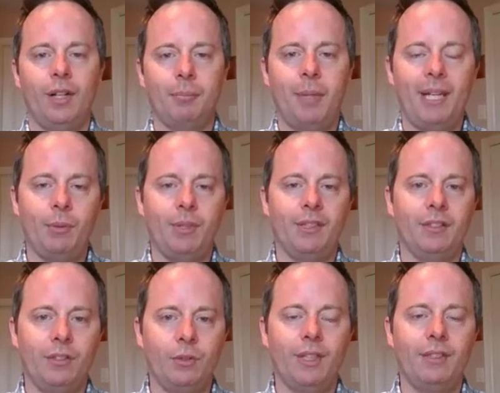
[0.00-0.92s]
pay when
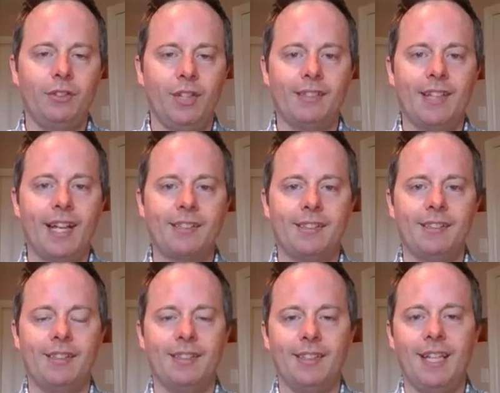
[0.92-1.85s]
you're doing
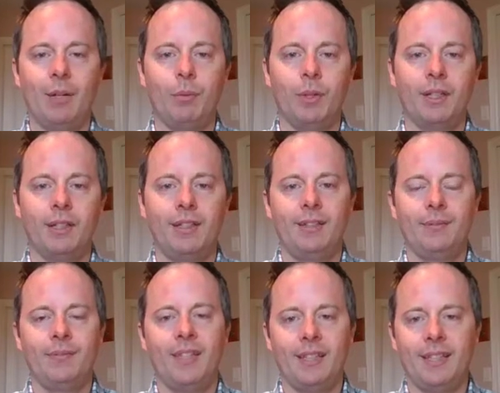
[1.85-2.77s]
transactions on the network,
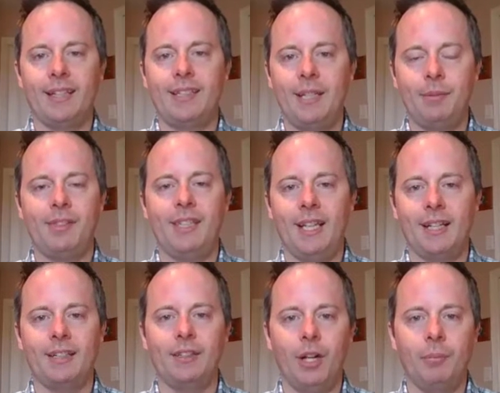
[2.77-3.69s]
and that keeps the
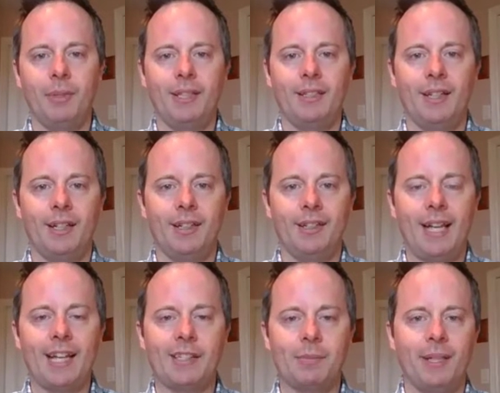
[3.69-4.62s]
economic
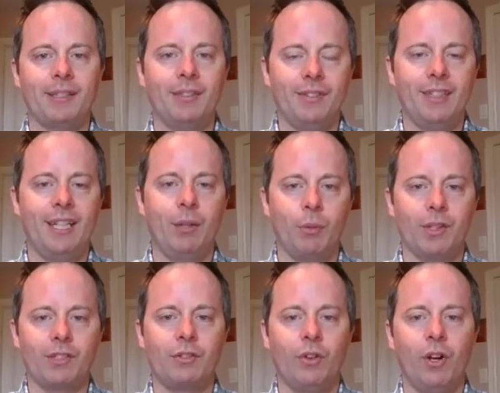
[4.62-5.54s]
aspect of the
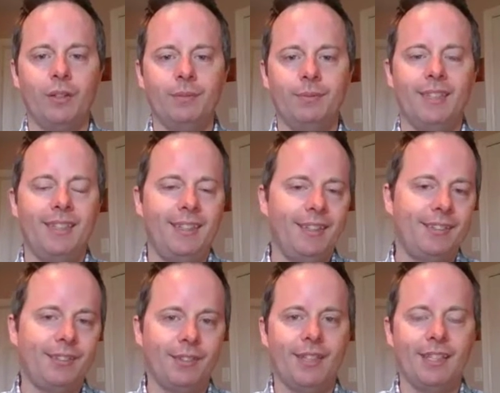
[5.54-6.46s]
network strong.
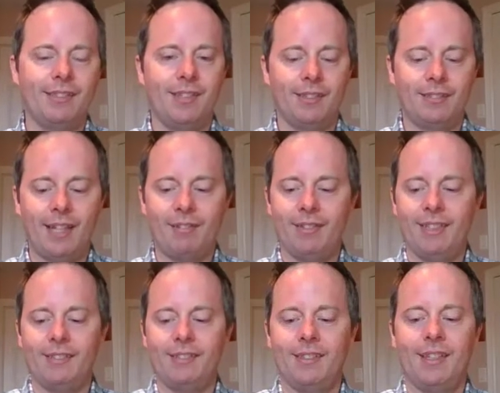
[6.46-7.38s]
So that's just
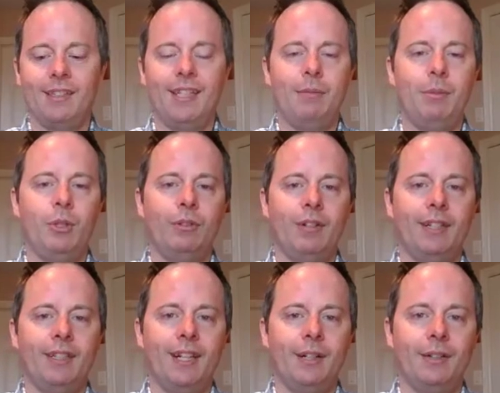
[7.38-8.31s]
having its debut
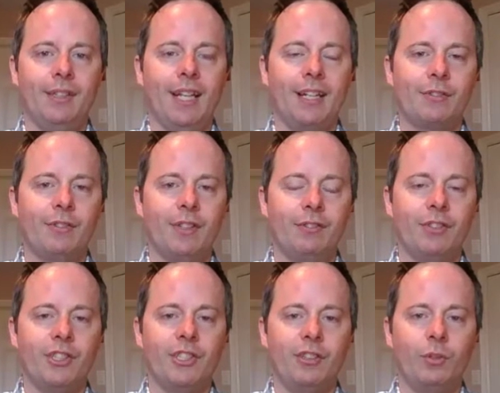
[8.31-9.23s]
right now in Dash in
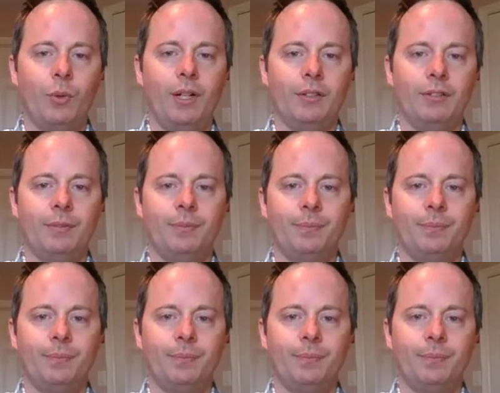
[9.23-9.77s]
version 12.